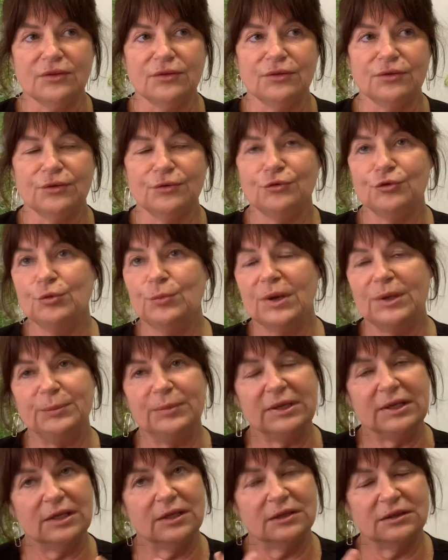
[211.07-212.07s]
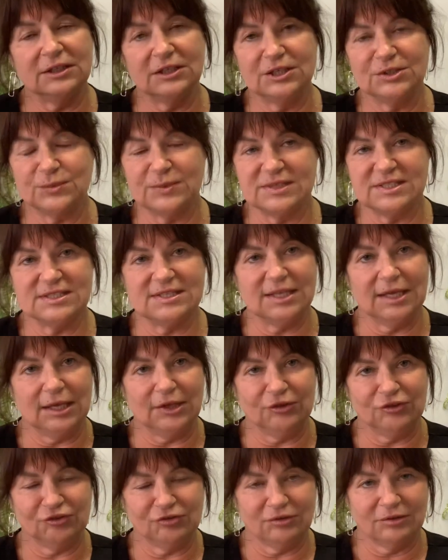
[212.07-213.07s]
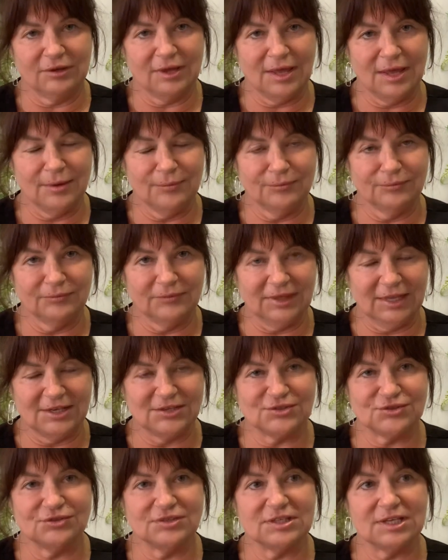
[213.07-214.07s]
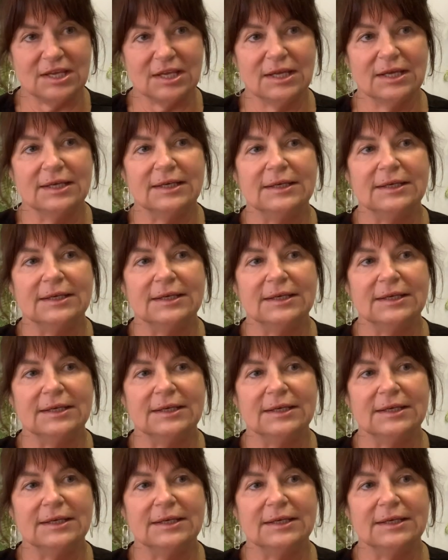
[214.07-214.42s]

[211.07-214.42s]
The room had been cleared with sage yesterday.